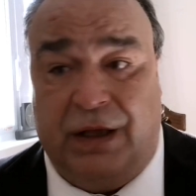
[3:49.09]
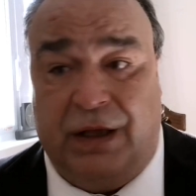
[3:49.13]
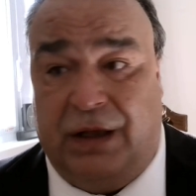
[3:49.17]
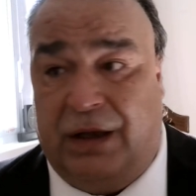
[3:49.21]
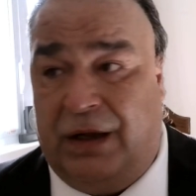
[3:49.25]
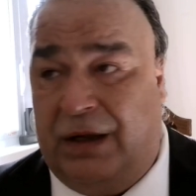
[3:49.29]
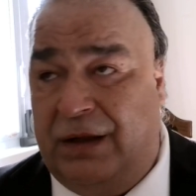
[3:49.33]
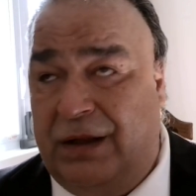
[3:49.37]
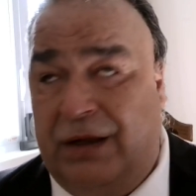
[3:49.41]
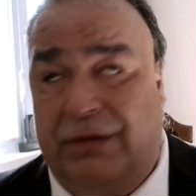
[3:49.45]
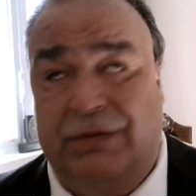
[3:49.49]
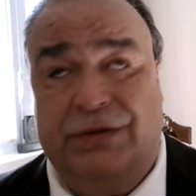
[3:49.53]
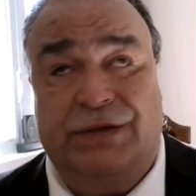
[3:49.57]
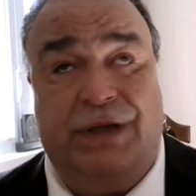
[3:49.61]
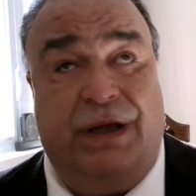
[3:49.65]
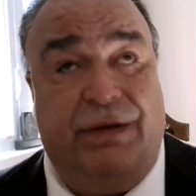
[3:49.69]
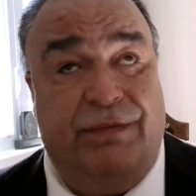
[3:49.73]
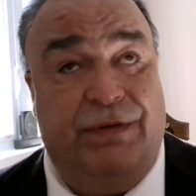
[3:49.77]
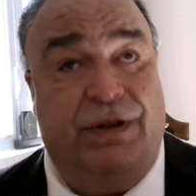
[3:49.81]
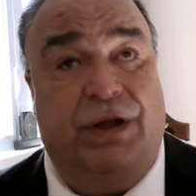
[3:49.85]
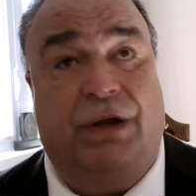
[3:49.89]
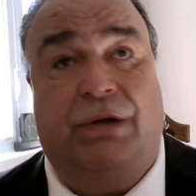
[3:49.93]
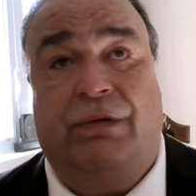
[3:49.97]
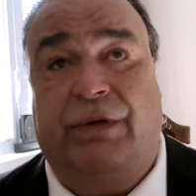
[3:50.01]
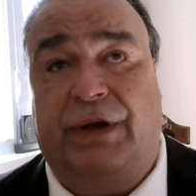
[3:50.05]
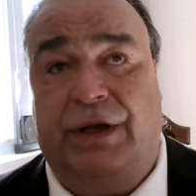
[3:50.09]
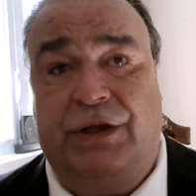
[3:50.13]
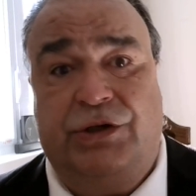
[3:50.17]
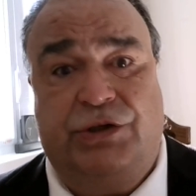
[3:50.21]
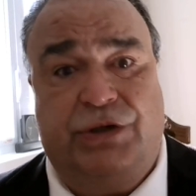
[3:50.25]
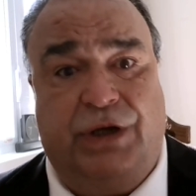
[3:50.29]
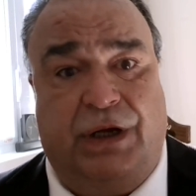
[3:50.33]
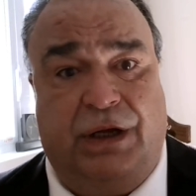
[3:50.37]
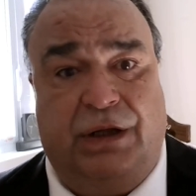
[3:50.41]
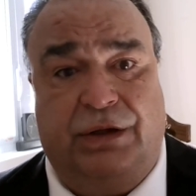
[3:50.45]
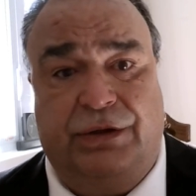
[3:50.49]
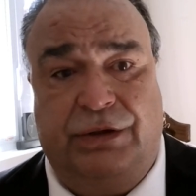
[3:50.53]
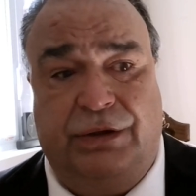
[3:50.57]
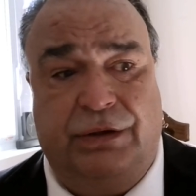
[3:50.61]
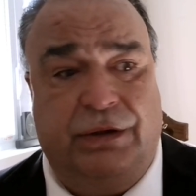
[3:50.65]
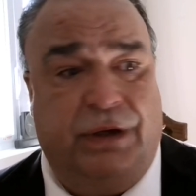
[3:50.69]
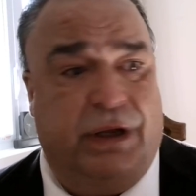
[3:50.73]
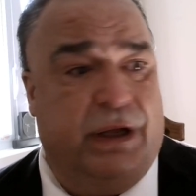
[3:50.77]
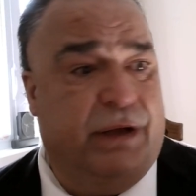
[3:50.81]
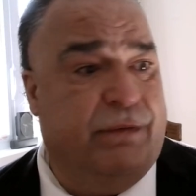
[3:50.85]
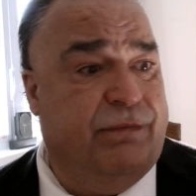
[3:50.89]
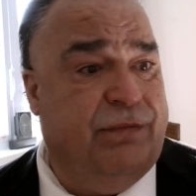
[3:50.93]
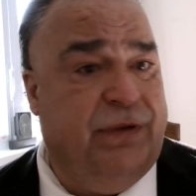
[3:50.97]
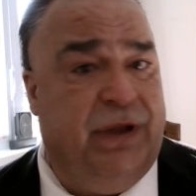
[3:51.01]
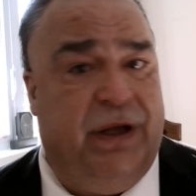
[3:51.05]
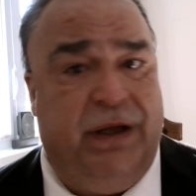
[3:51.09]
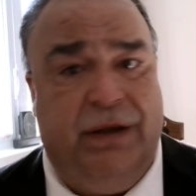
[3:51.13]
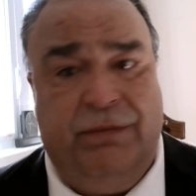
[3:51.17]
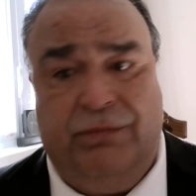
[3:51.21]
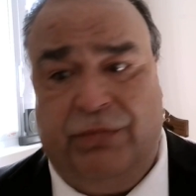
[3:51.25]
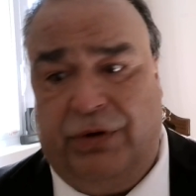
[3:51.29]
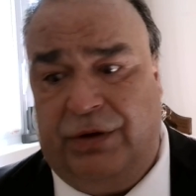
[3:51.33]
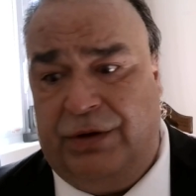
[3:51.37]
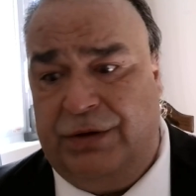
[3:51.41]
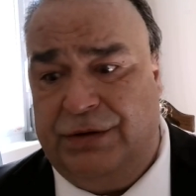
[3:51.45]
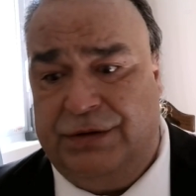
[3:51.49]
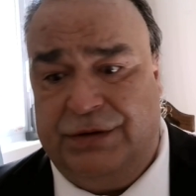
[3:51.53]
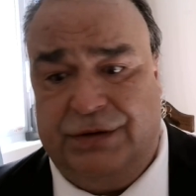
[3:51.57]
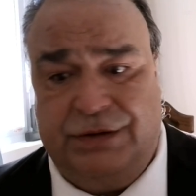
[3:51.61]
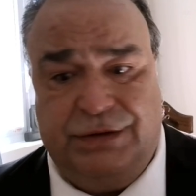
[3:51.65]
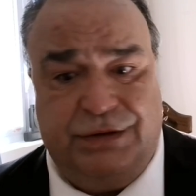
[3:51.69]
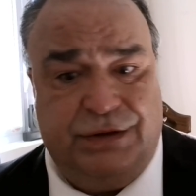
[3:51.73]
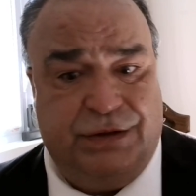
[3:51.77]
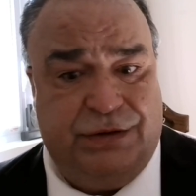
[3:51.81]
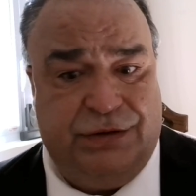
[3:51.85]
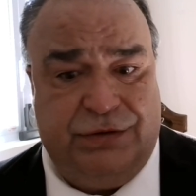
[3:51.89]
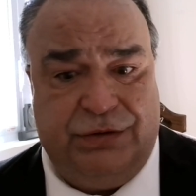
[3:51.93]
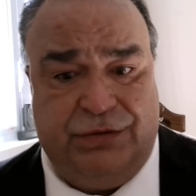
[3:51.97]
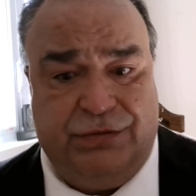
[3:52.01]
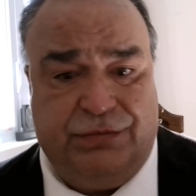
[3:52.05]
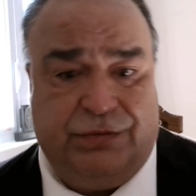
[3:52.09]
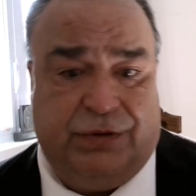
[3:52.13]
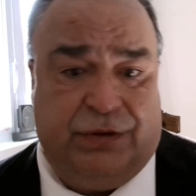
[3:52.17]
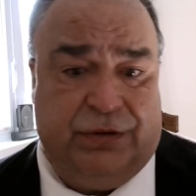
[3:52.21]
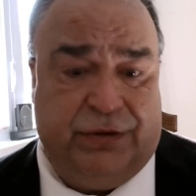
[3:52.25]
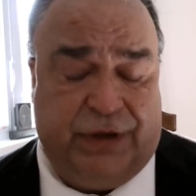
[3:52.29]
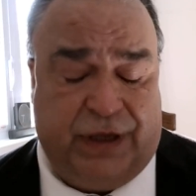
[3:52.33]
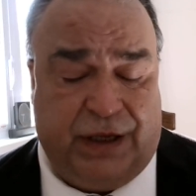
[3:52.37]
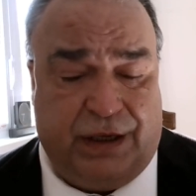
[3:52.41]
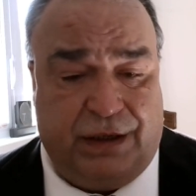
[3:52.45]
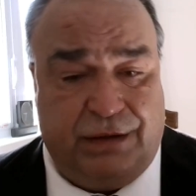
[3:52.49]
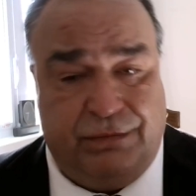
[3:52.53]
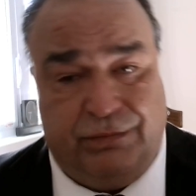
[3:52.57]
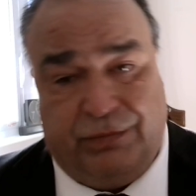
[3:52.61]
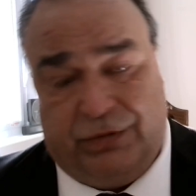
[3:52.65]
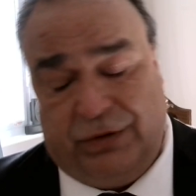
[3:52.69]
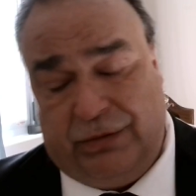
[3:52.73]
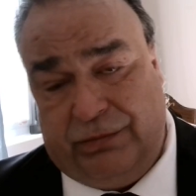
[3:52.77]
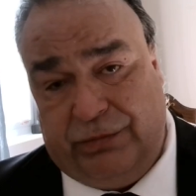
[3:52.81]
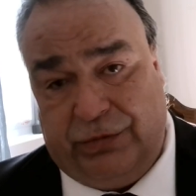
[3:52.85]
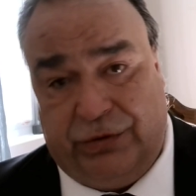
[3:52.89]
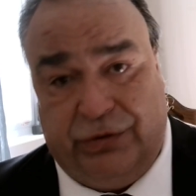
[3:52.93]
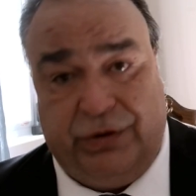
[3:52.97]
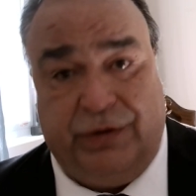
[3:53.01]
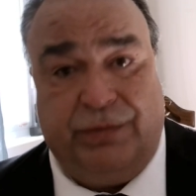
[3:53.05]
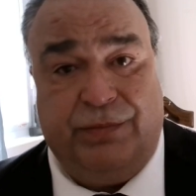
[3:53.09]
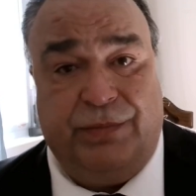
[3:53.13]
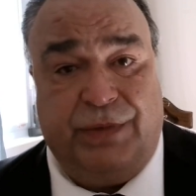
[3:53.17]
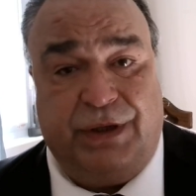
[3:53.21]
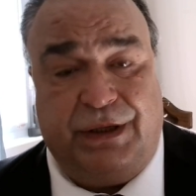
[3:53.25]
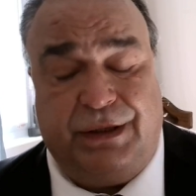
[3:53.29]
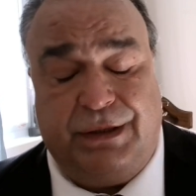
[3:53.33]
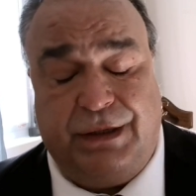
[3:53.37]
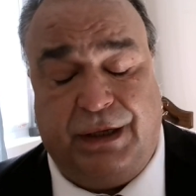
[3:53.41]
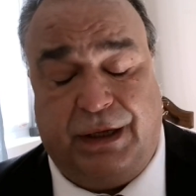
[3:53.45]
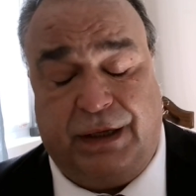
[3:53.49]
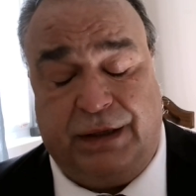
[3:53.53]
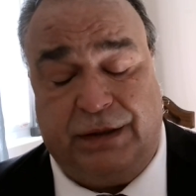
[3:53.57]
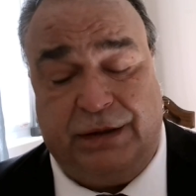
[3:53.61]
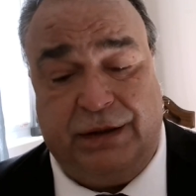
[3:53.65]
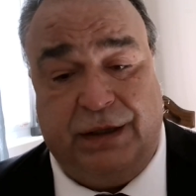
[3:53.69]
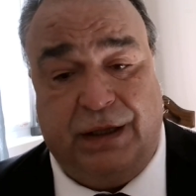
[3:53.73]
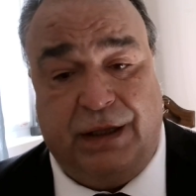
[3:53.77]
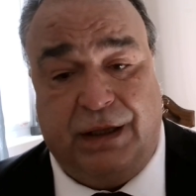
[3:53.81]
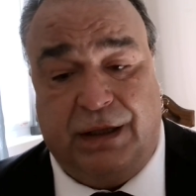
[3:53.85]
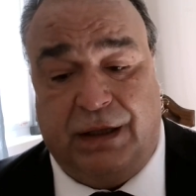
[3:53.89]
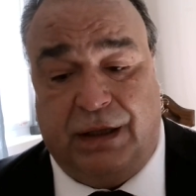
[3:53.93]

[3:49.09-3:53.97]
And I was having a great childhood. I have 9 brothers and sisters. Well, 8, including me, 9.